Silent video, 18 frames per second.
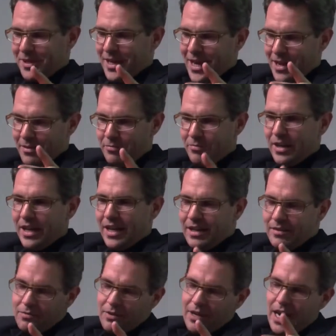I've,
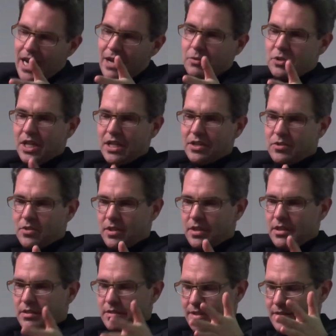I I was
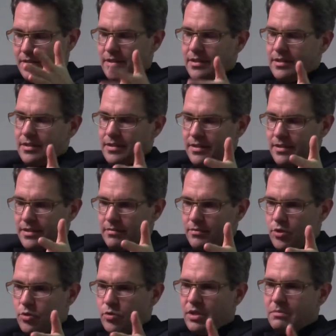actually
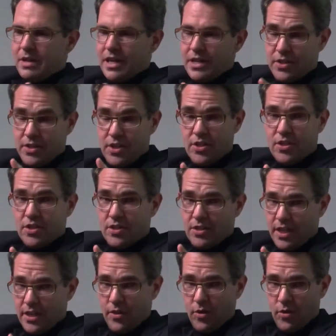doing my
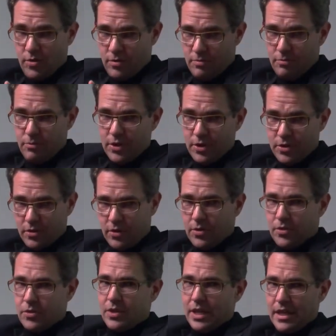dishes at home, which
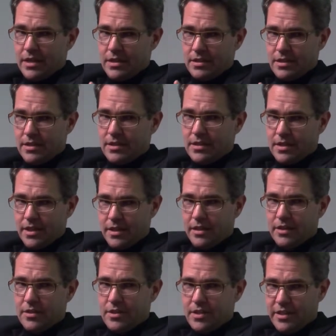also has this
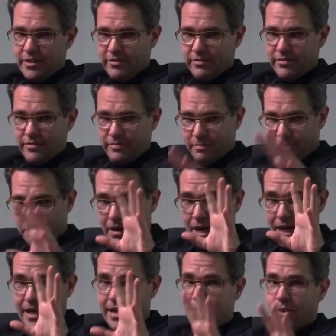tendency of
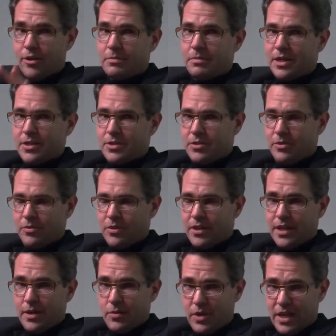piling up as
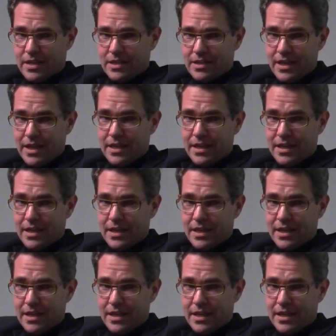nuclear waste